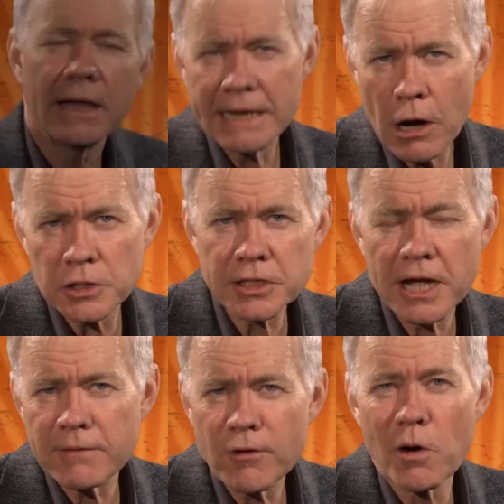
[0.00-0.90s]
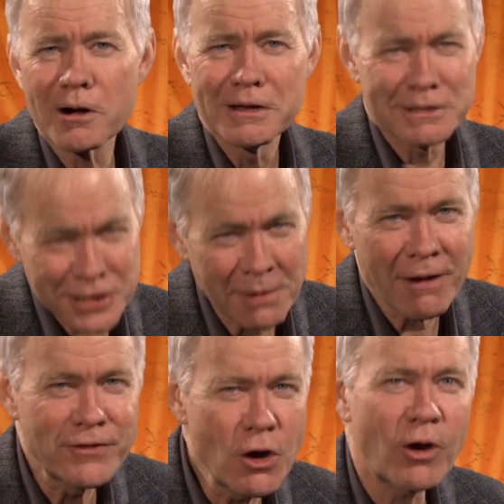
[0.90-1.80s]
And now it's time for some
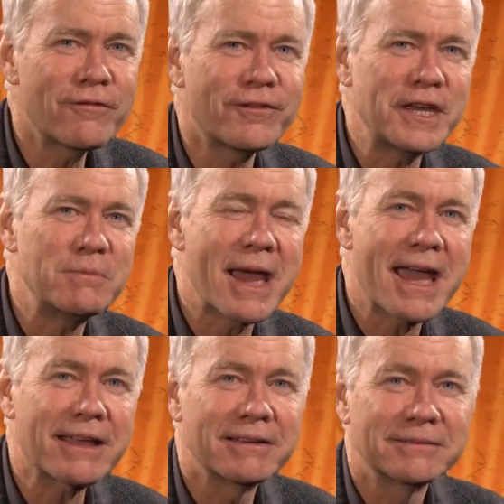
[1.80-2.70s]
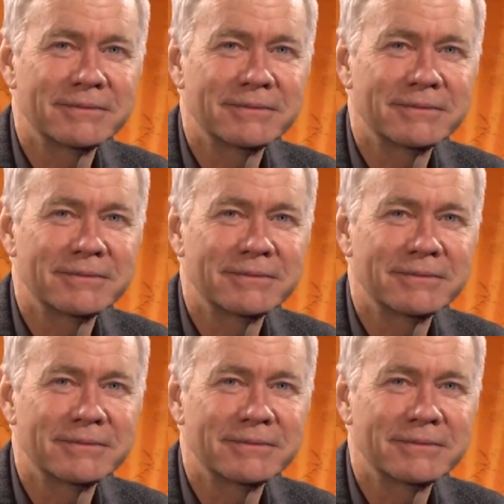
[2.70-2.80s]
of your feedback.